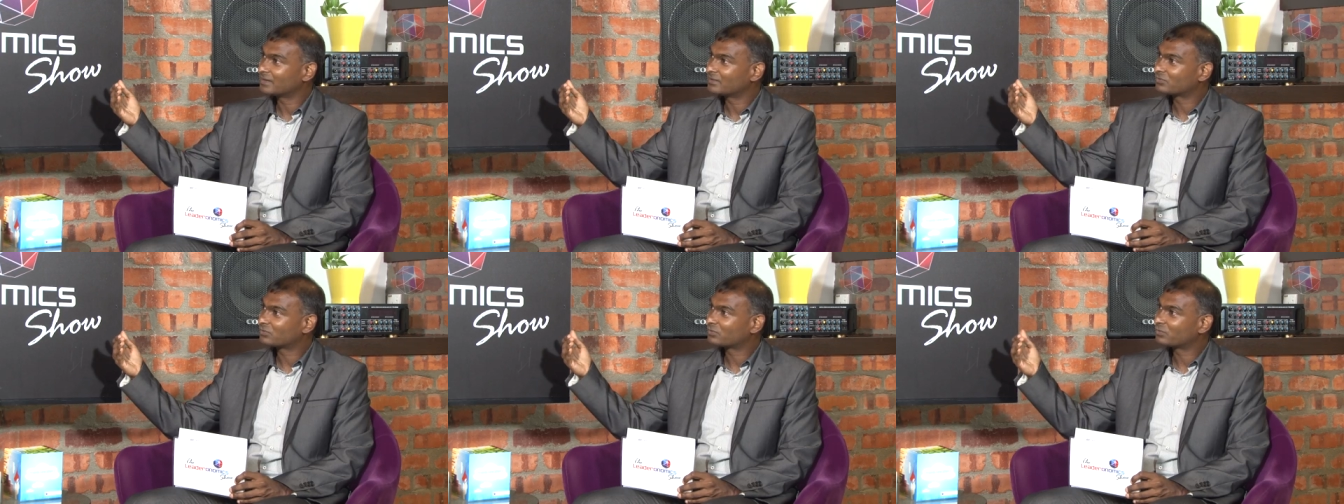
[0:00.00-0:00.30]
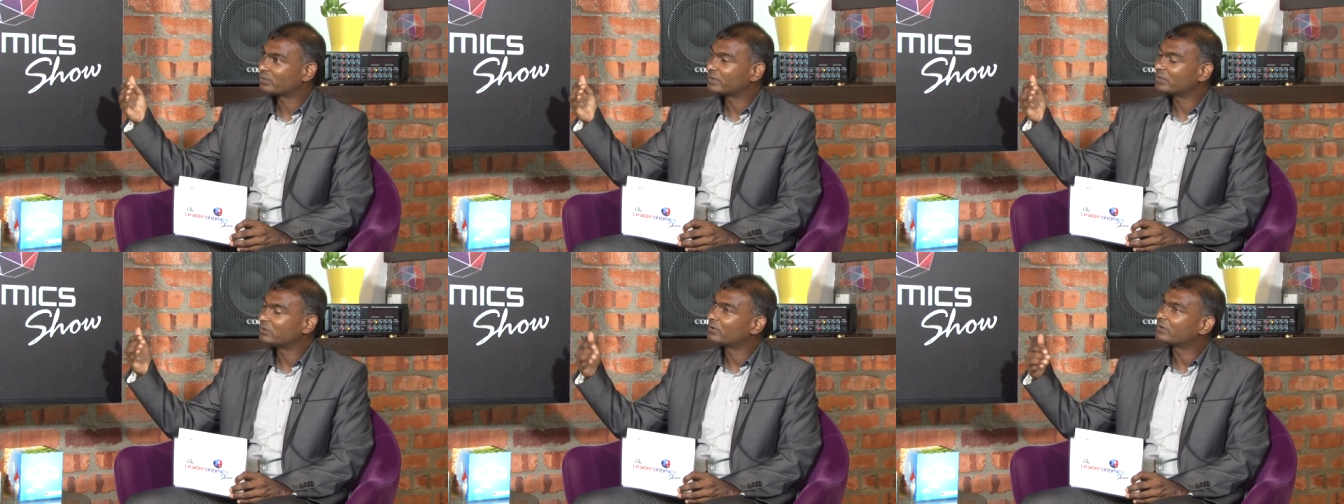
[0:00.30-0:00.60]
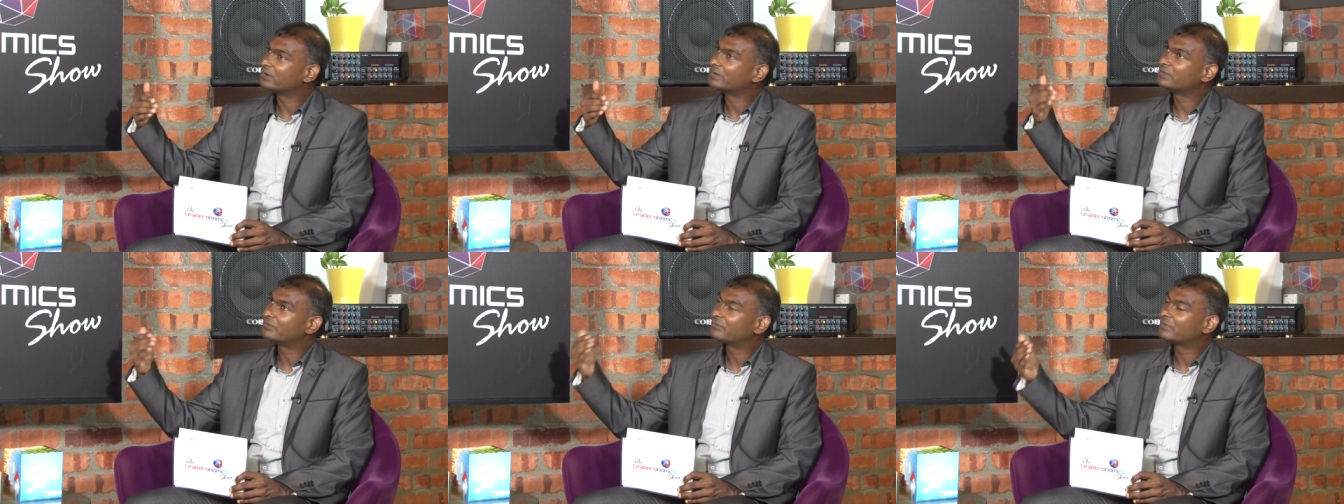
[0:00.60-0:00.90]
So when
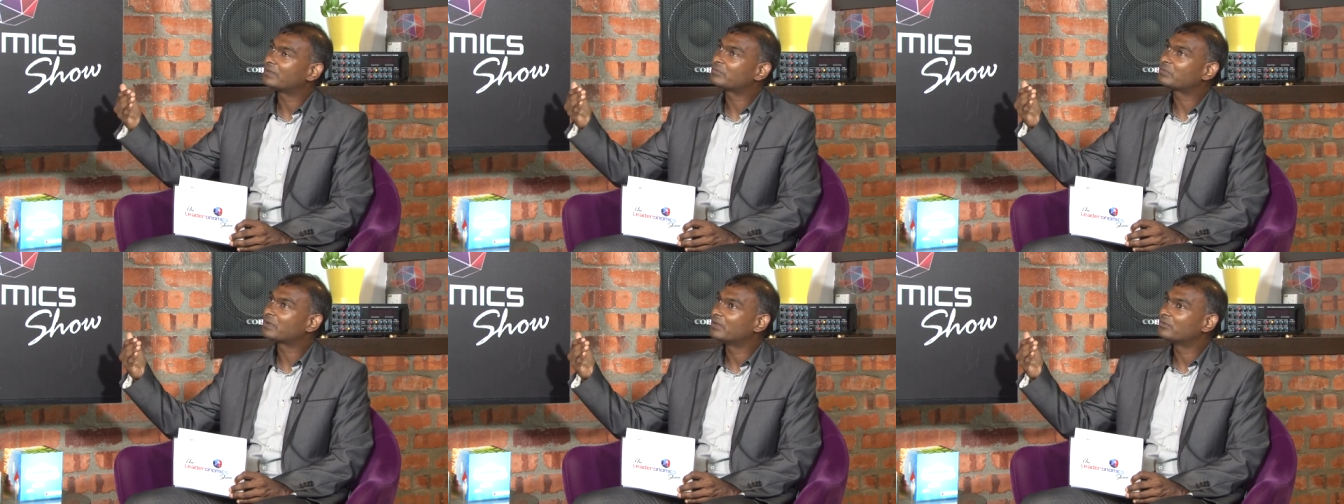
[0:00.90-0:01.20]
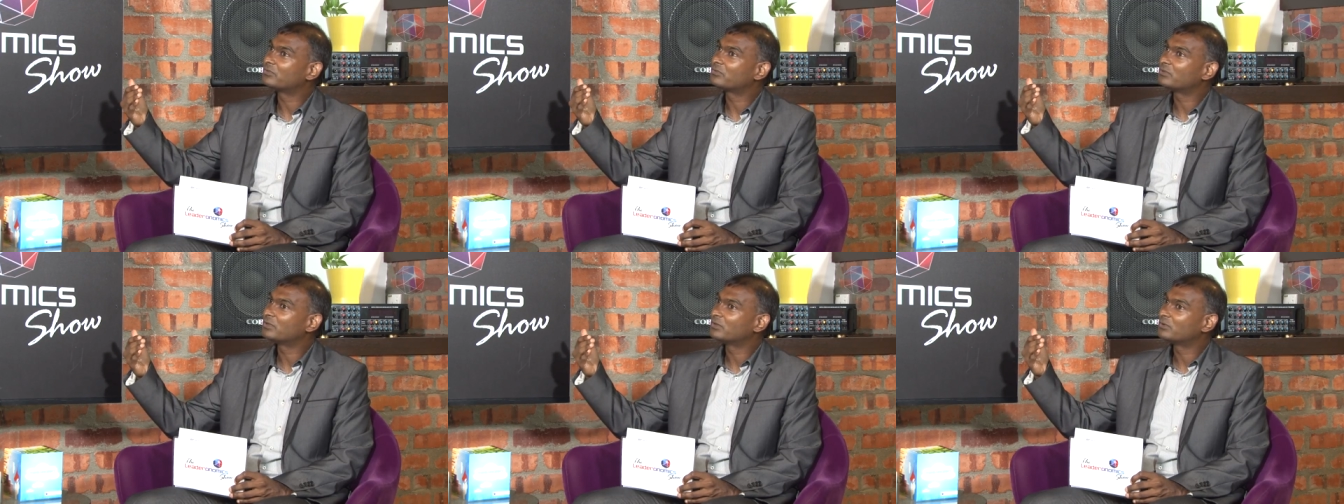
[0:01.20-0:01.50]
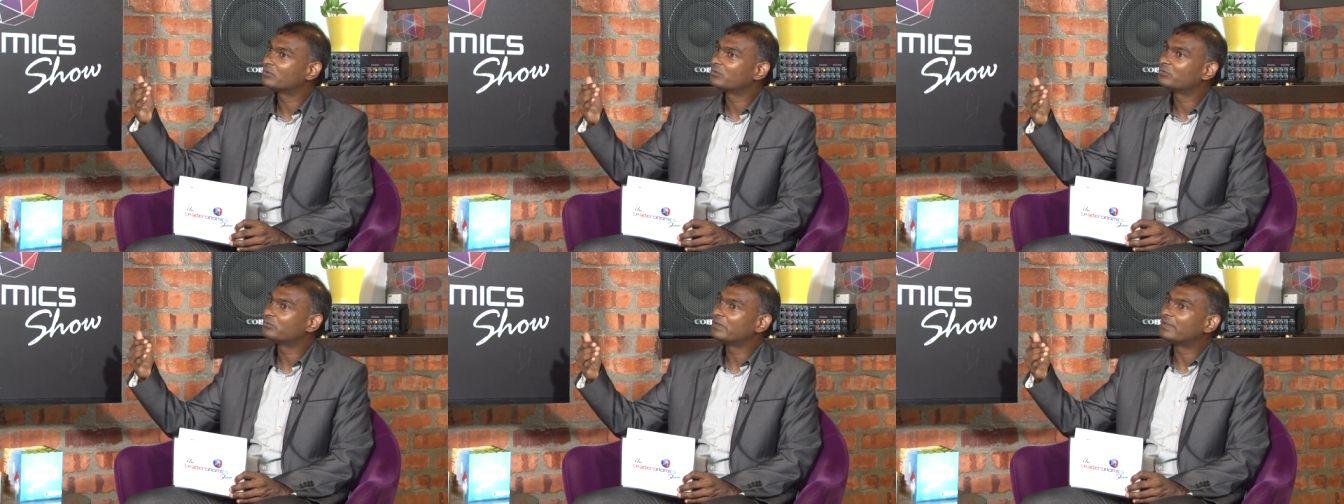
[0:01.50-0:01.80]
you're a developed country, you
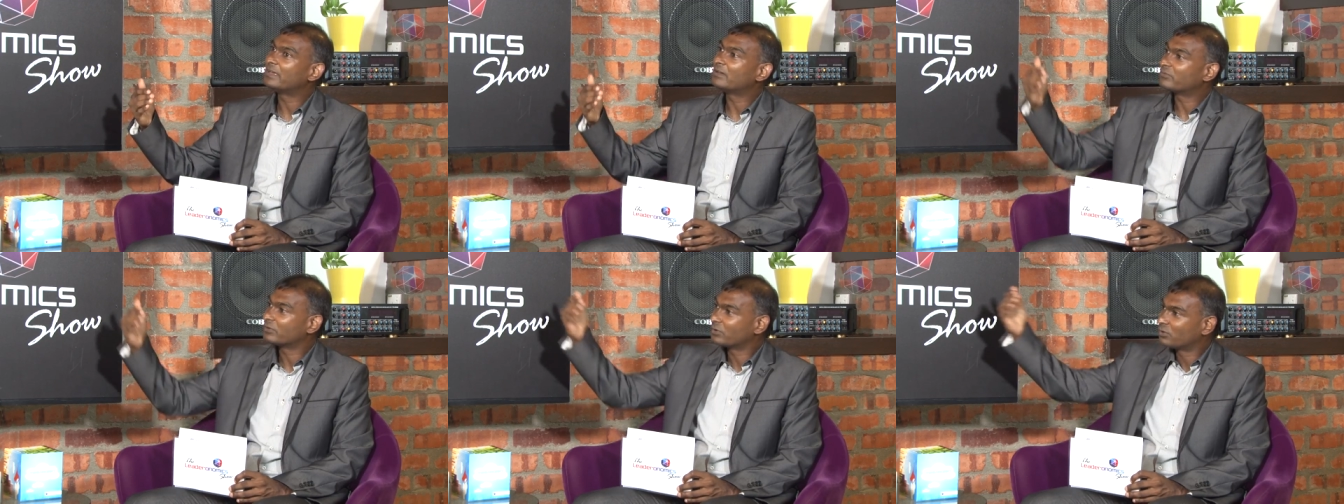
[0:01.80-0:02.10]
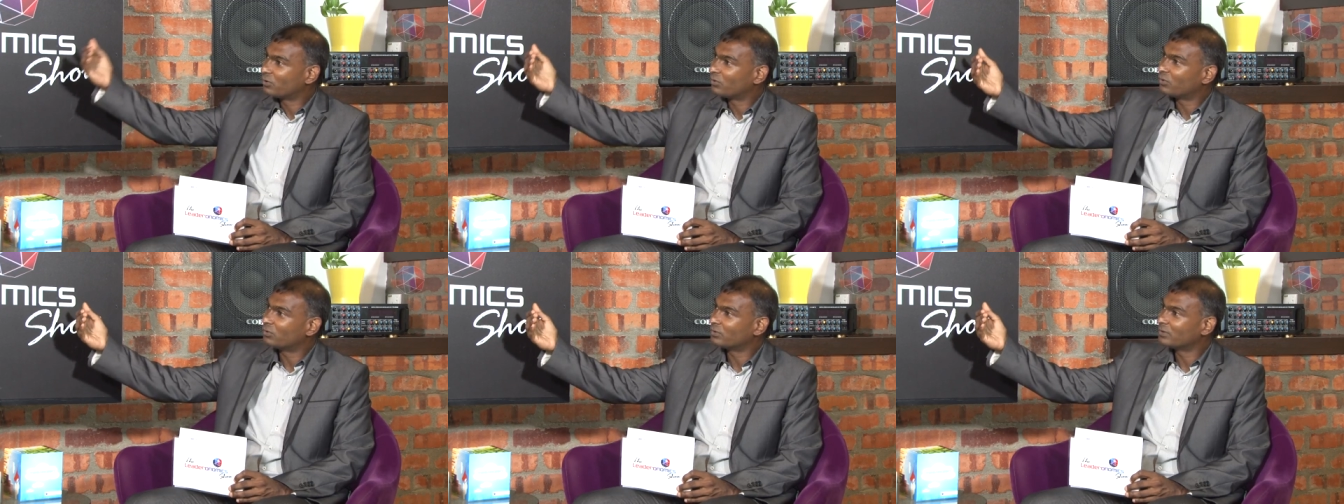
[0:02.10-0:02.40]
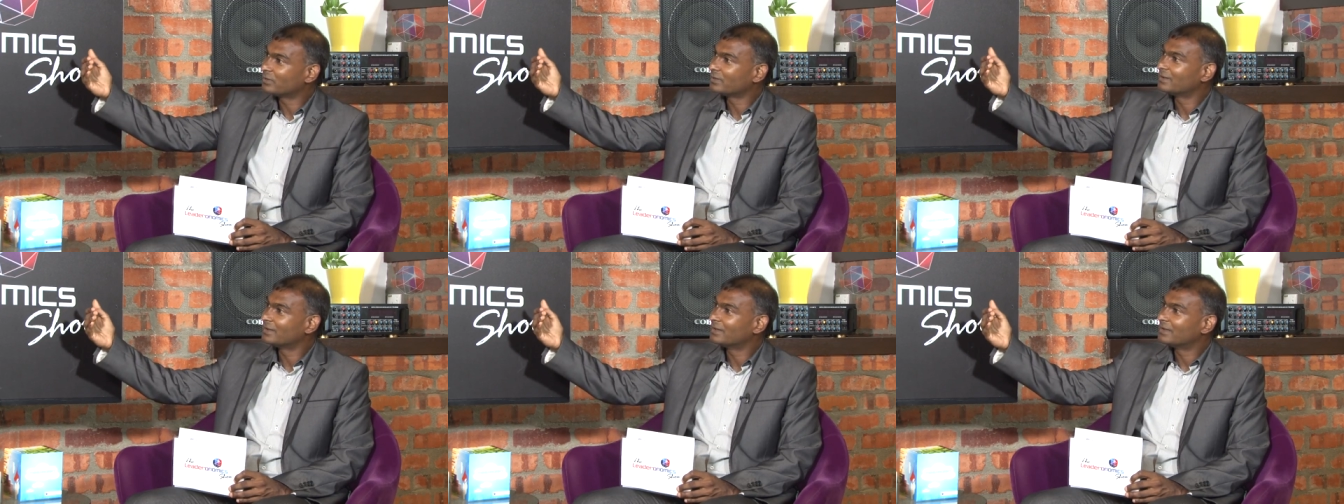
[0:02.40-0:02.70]
don't really have a goal